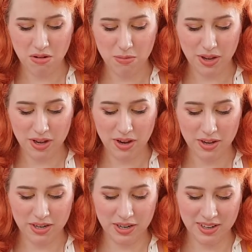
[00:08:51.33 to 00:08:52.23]
my
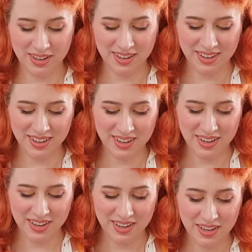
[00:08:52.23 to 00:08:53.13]
God.
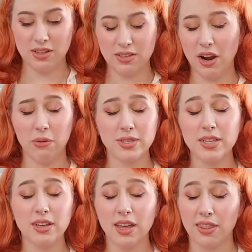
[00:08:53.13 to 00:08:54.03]
Sorry, I
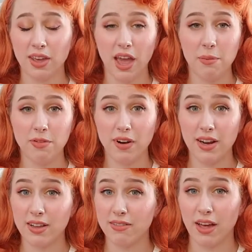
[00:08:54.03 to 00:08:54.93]
wasn't looking at the camera for
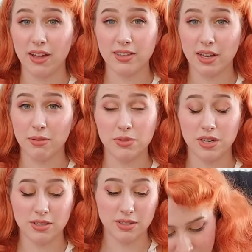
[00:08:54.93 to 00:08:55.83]
any of that because
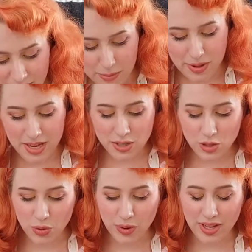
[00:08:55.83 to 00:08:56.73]
I'm
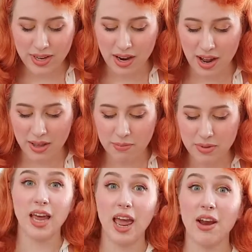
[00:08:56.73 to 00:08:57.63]
into it. I'm
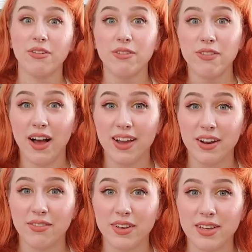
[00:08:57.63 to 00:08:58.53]
terrified
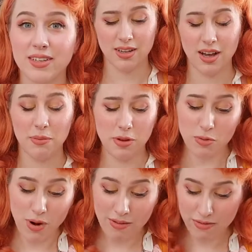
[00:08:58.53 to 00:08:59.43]
of it. I'm in
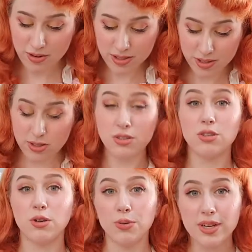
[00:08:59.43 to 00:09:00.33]
reverence
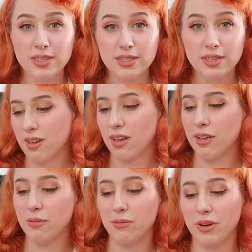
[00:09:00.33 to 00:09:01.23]
to it.
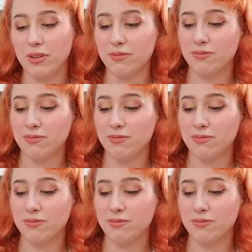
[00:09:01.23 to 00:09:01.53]
Okay, well.